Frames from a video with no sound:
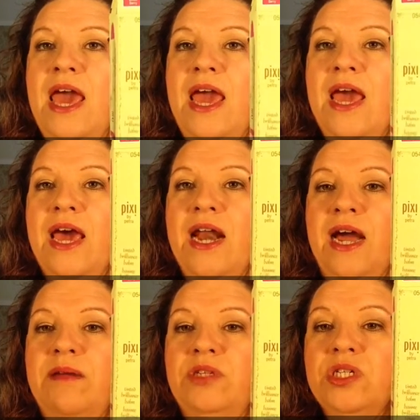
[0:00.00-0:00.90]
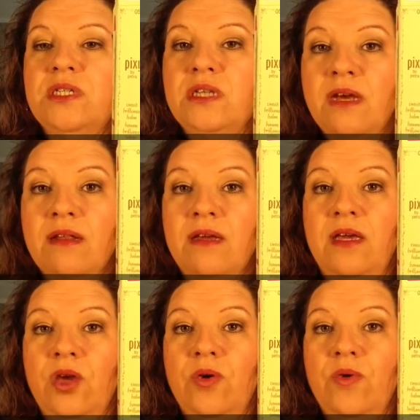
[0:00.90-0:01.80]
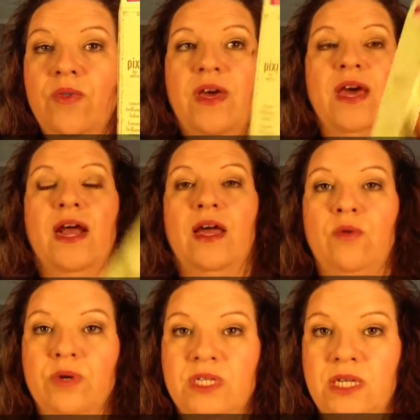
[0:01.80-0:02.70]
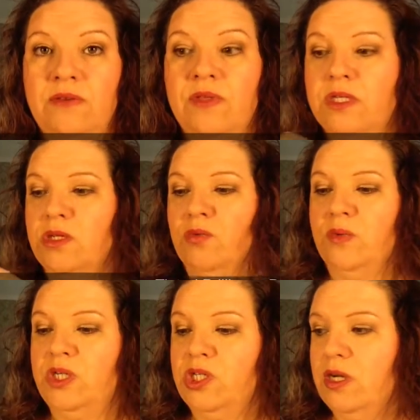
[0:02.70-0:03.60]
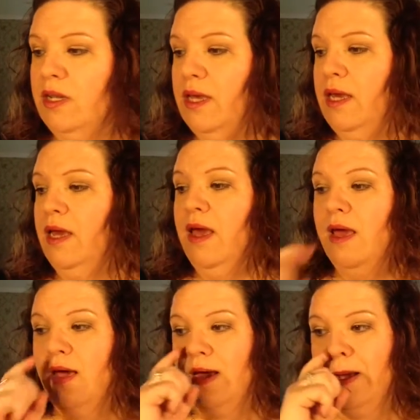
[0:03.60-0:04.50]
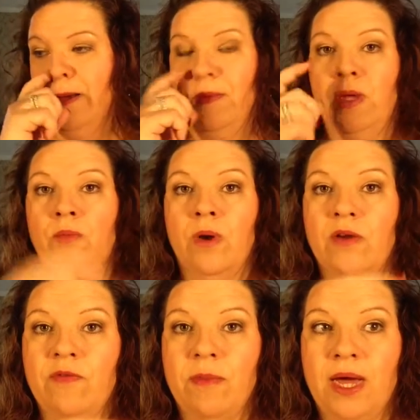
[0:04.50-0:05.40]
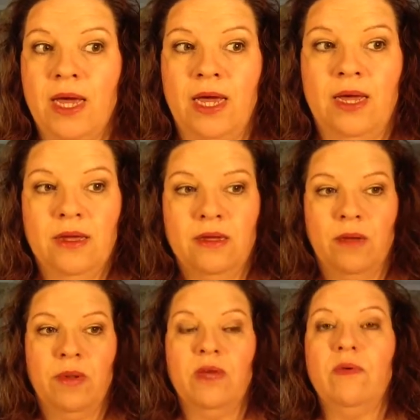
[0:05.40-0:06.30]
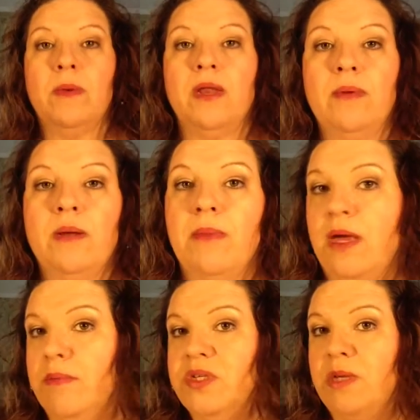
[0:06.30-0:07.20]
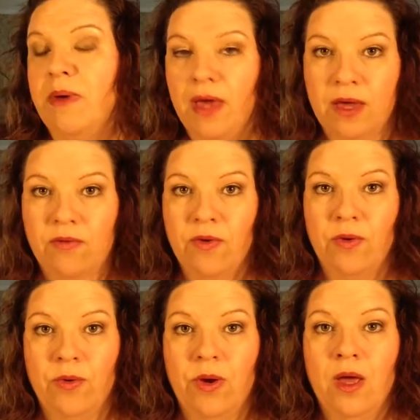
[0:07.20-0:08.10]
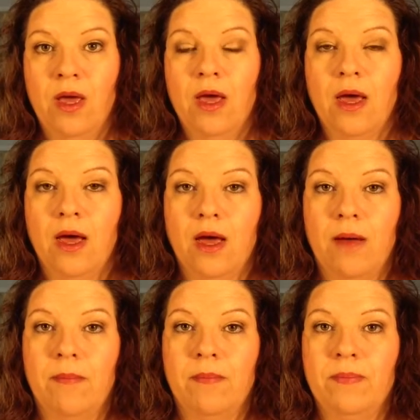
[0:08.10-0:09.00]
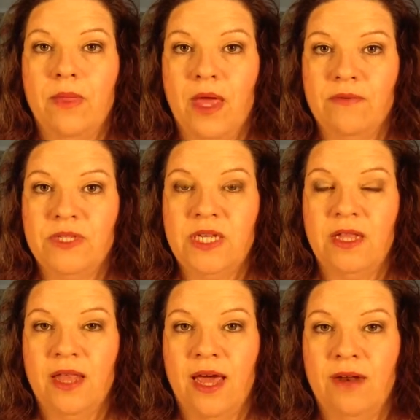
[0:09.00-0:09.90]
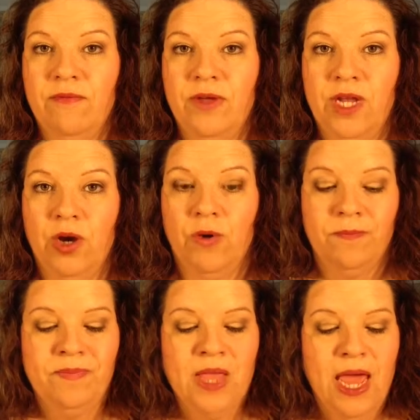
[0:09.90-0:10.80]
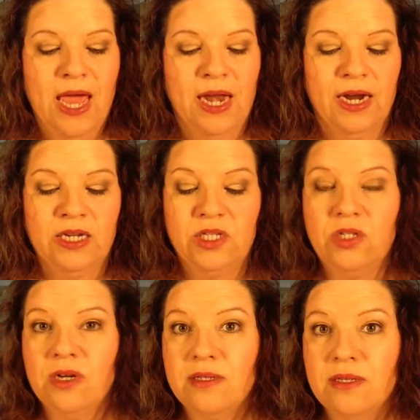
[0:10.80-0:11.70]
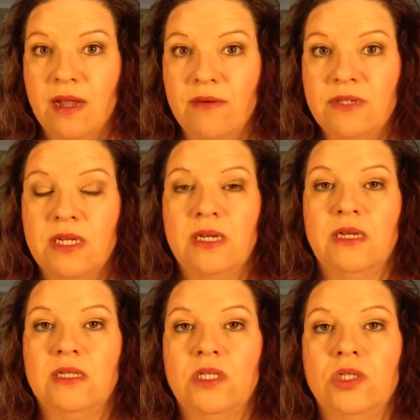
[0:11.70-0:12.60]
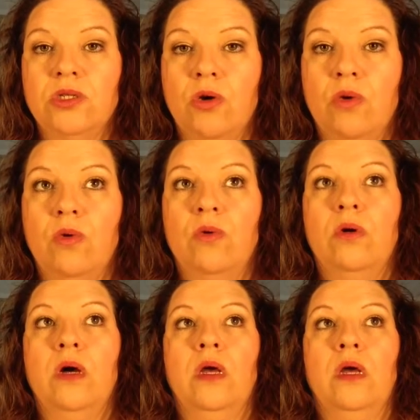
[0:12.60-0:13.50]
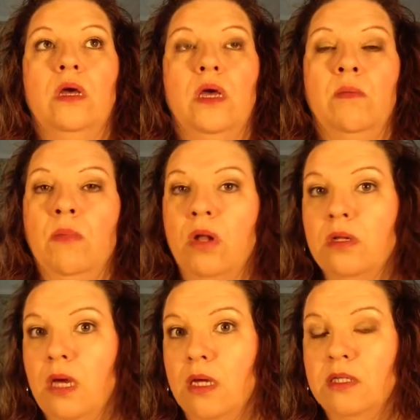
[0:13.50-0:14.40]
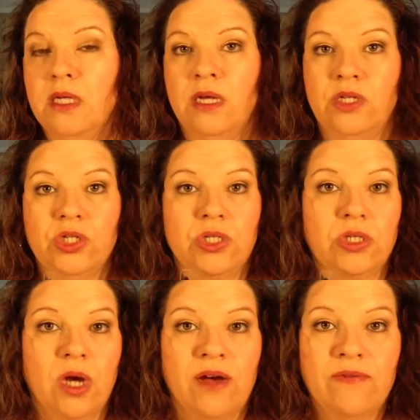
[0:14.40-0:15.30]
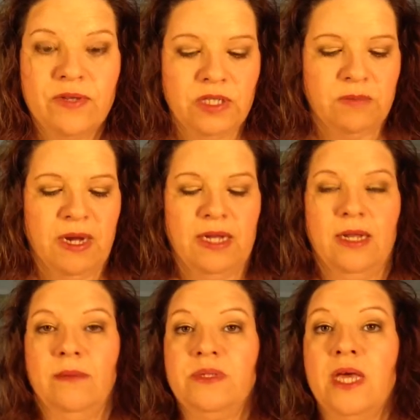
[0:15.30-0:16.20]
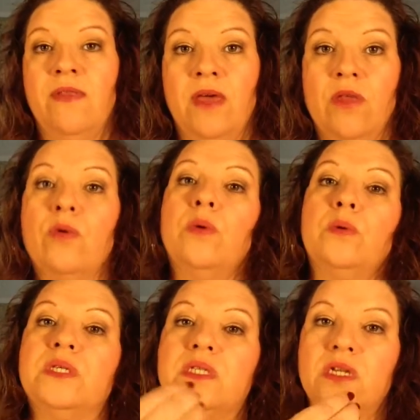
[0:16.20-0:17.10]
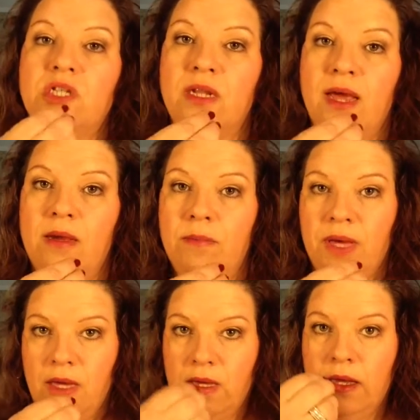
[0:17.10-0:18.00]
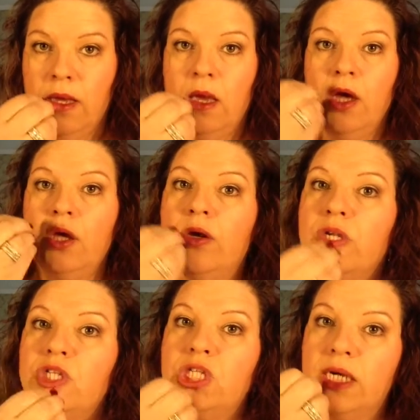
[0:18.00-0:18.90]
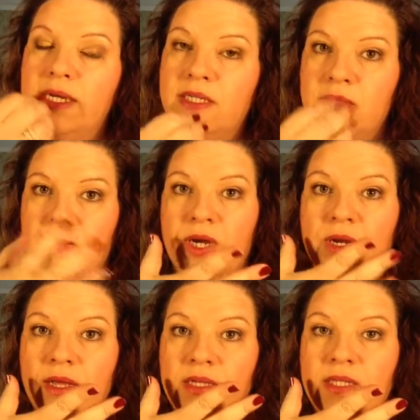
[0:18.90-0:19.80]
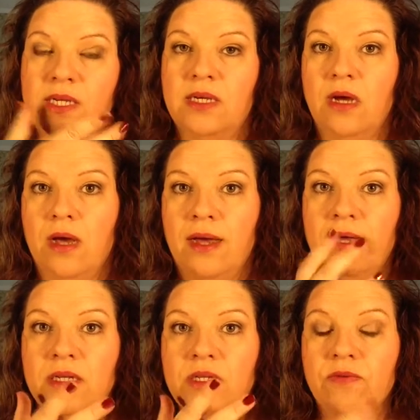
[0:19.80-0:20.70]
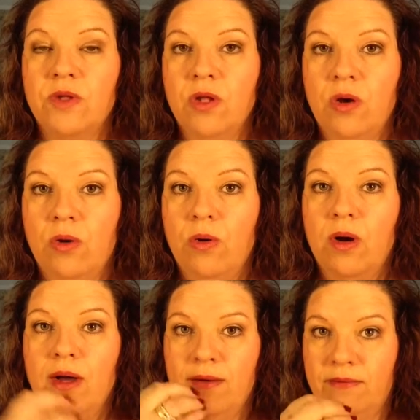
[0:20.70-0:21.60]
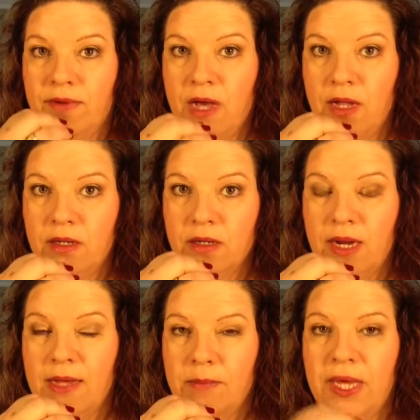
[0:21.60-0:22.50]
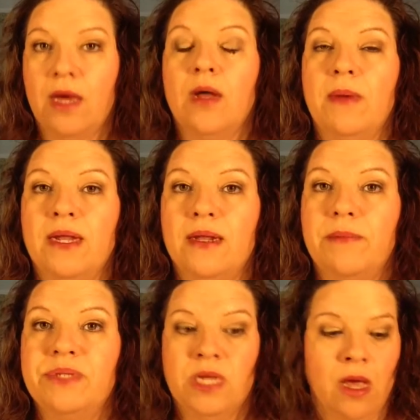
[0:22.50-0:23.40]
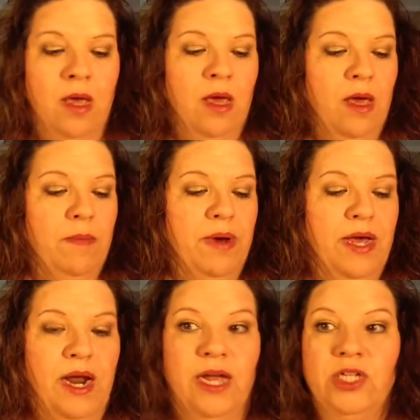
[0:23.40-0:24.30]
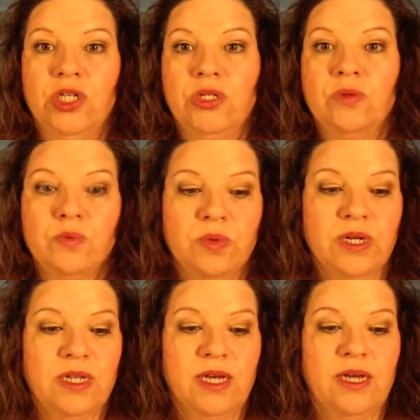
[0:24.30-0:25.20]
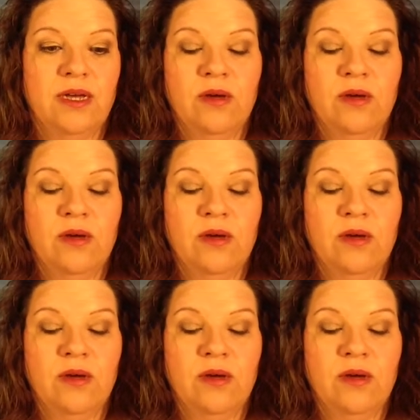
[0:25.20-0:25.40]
and I'm just telling you that I had received this originally um, in one of my, I believe it might have been in my Ipsy bag. If you um, have seen that video and I just loved it. It is so emollient. It just softens my lips and the other one was such a light pink. You could just barely see a, a hint of glow of color, light pink on my lips, but I just really